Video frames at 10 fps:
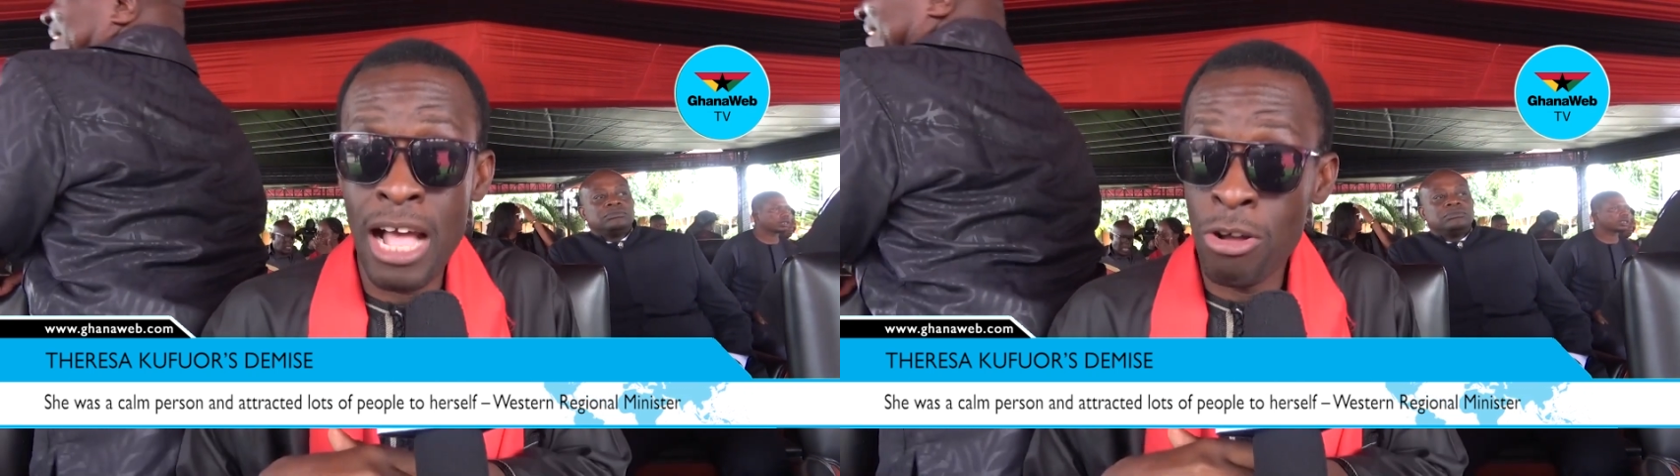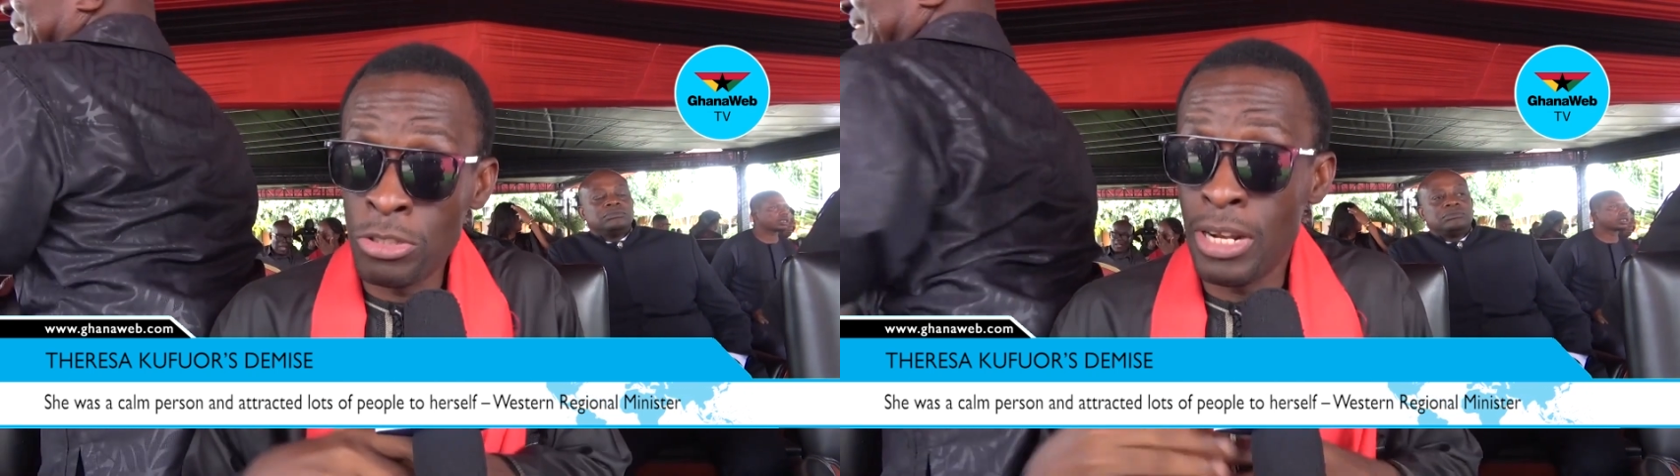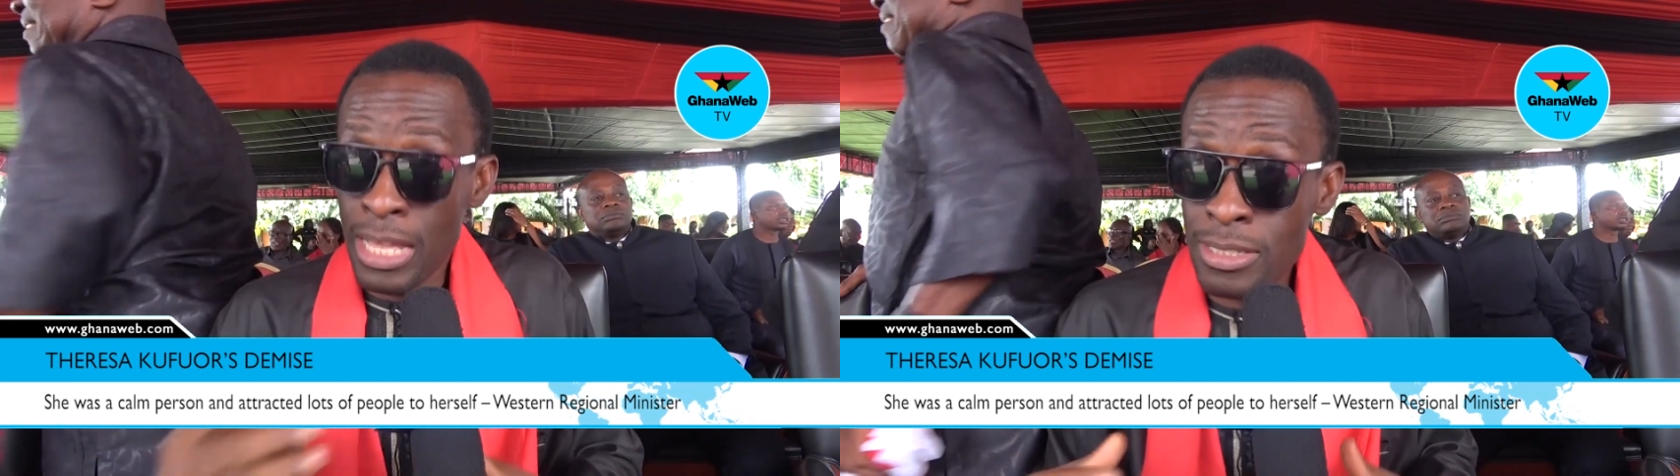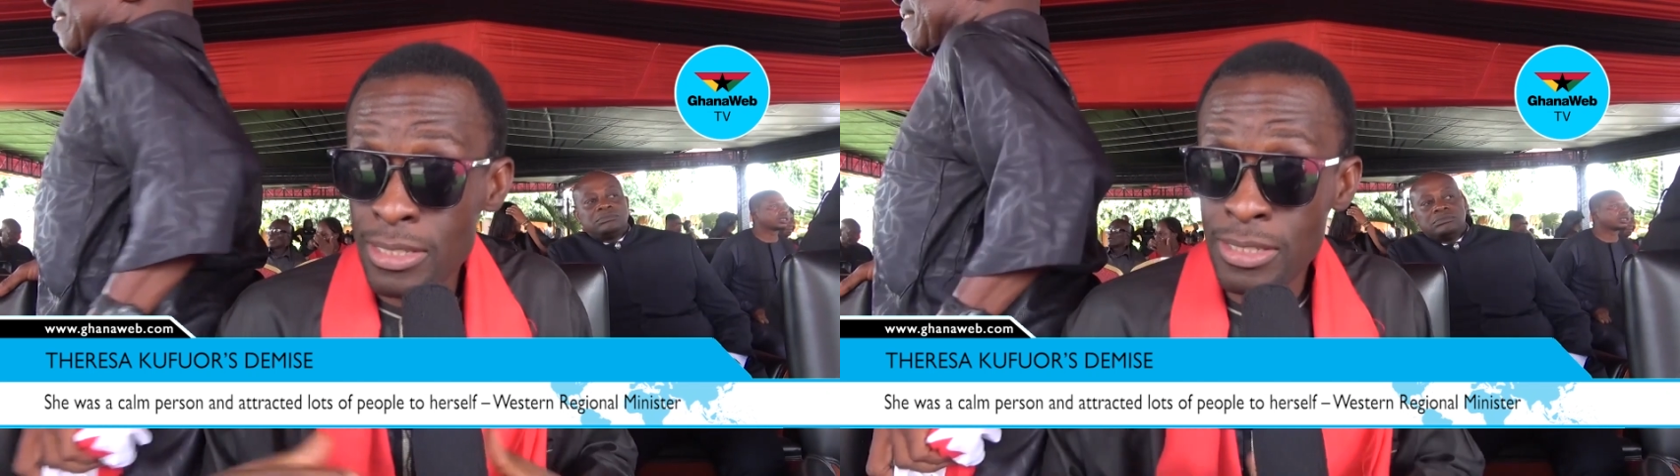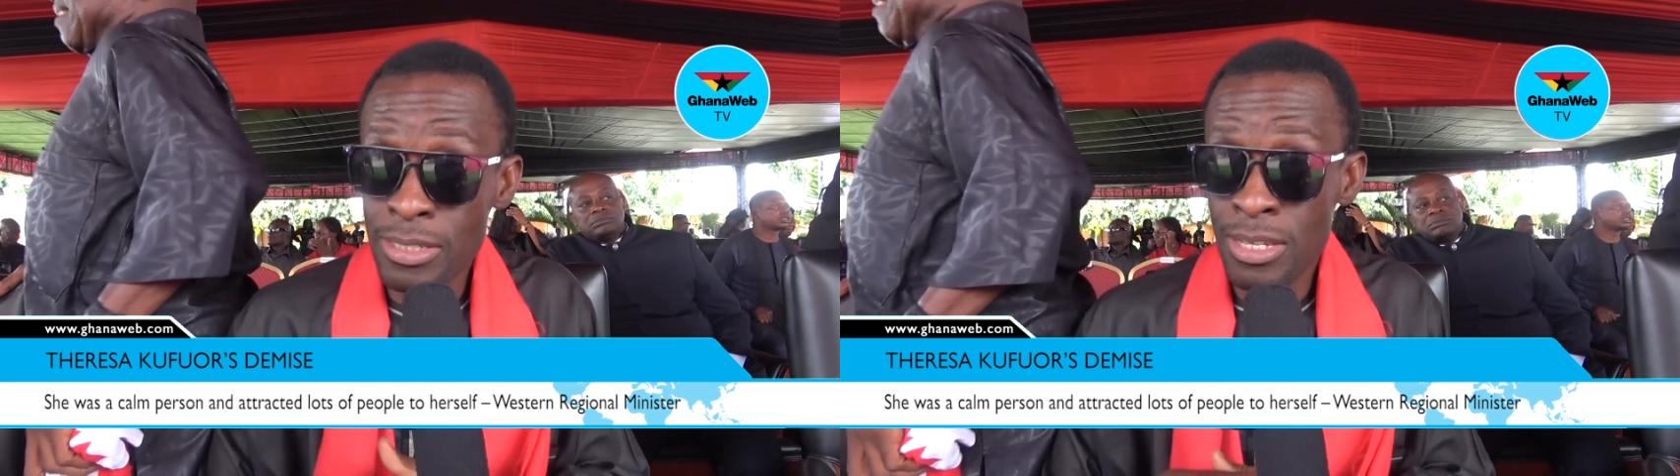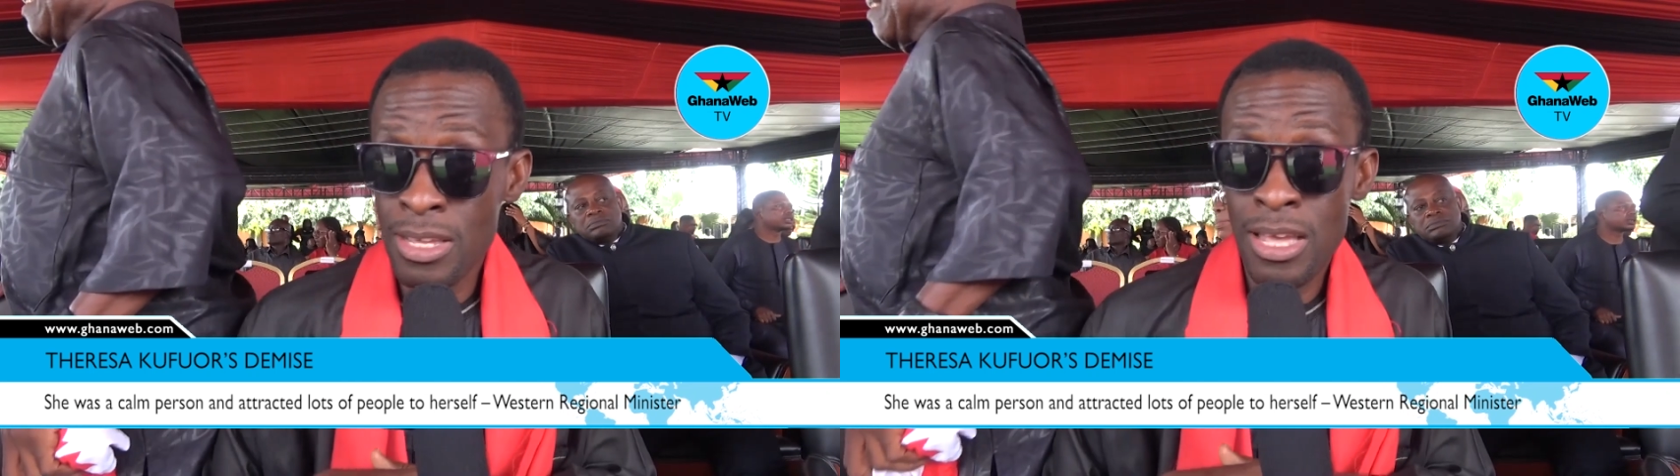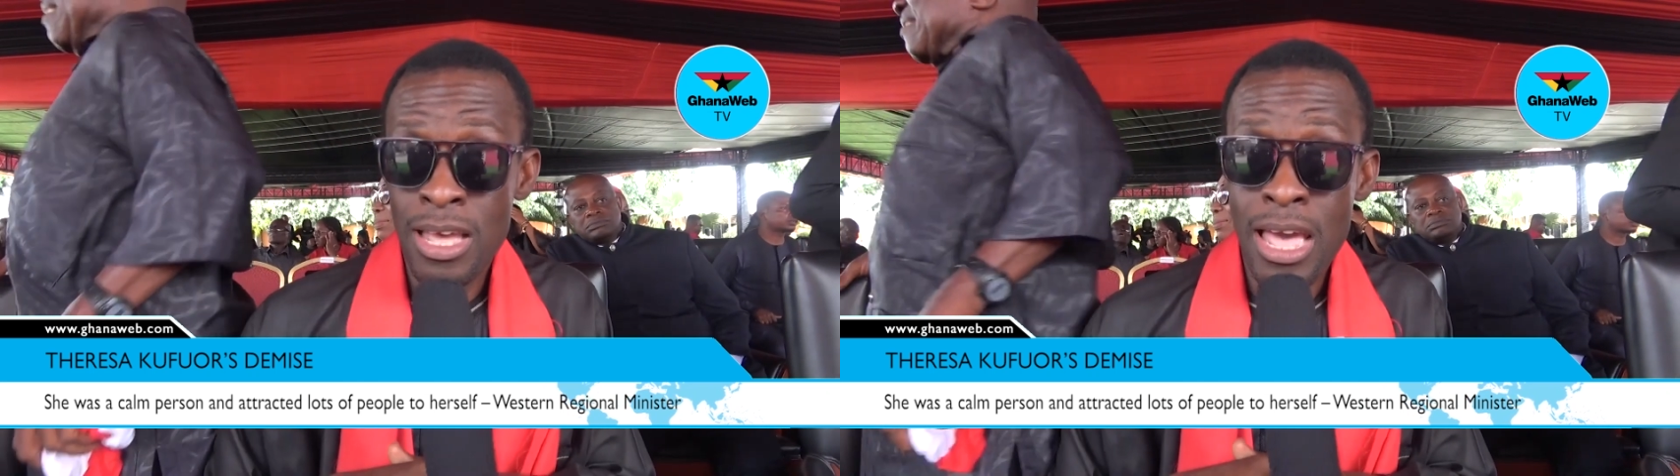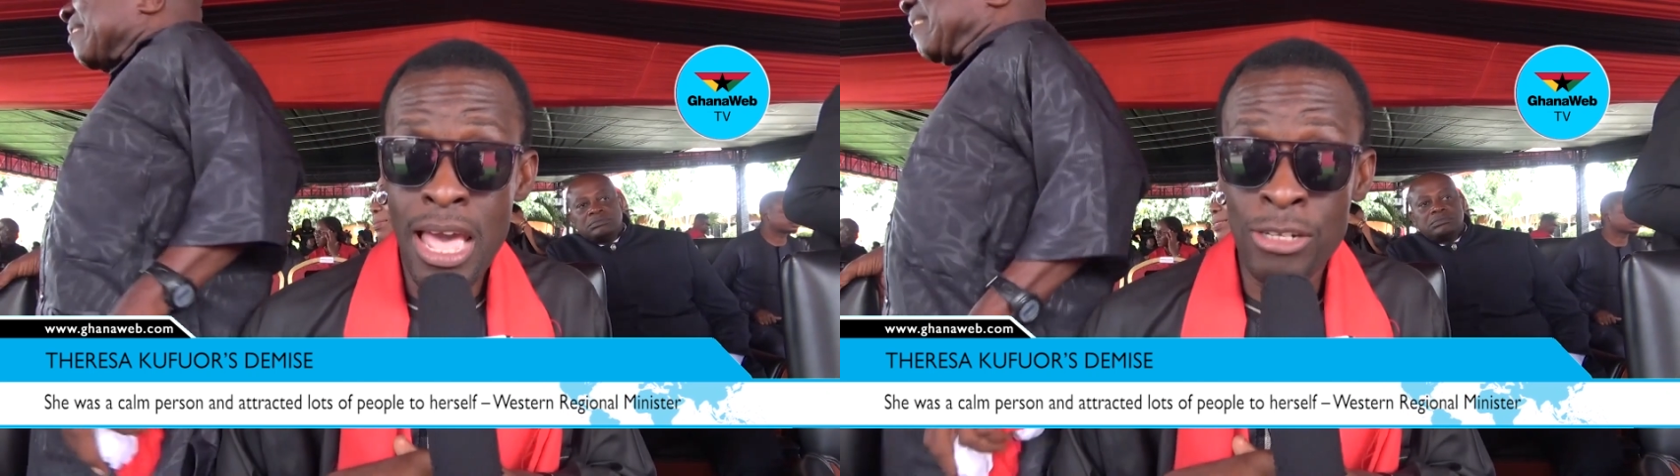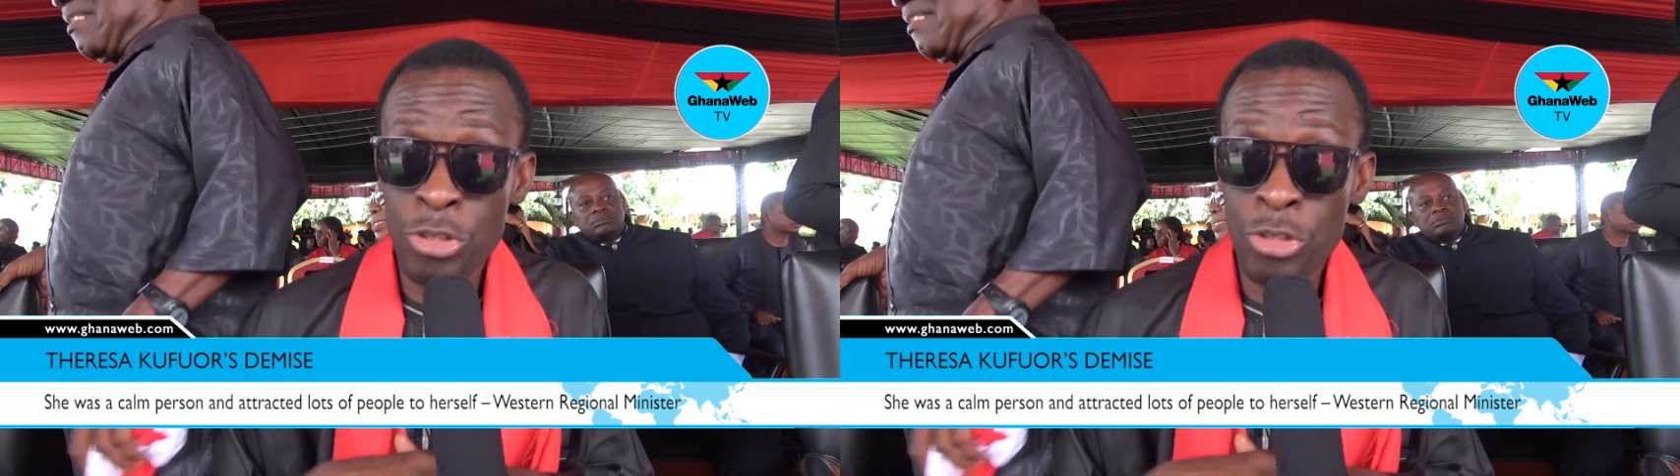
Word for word: our condolences and